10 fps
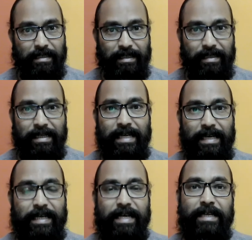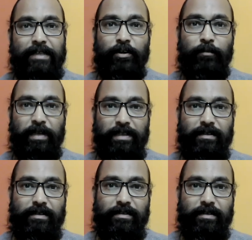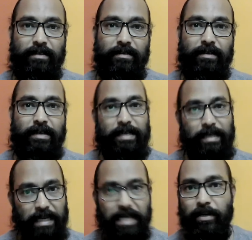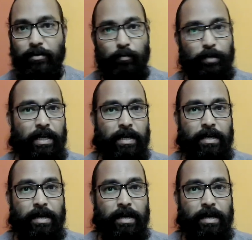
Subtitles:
three layers of existence need to be